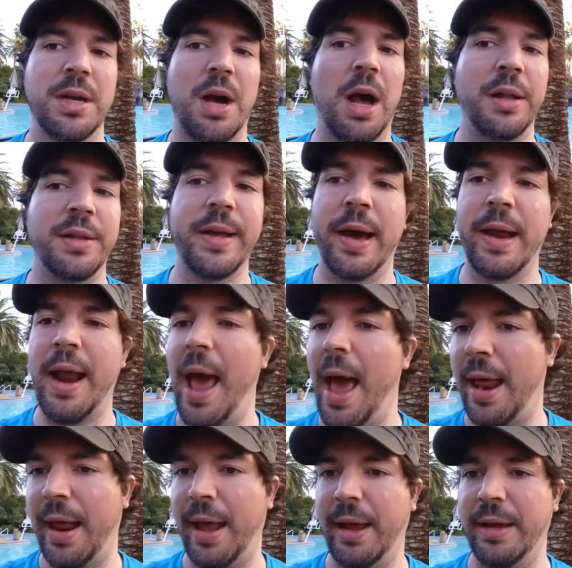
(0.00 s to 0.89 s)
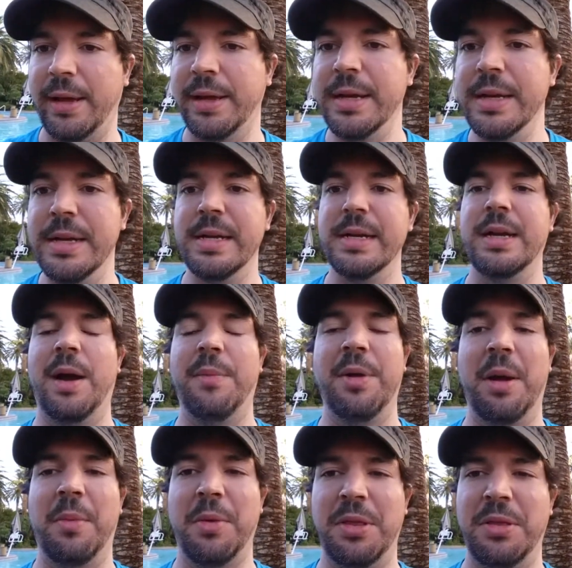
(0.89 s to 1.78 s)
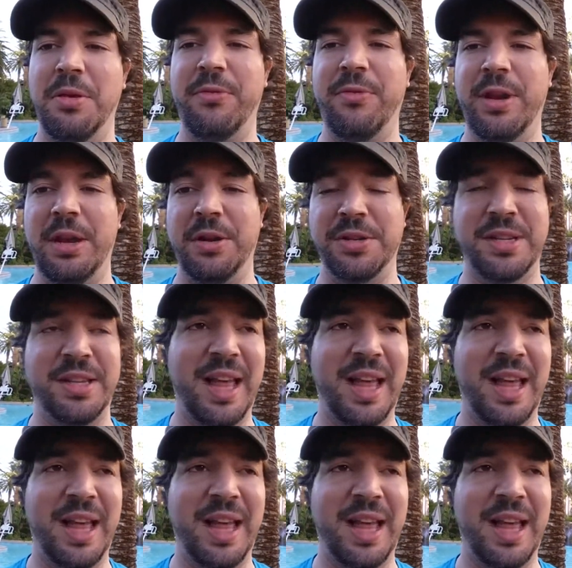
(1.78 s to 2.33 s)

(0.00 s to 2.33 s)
a ton of headache coming up with new videos.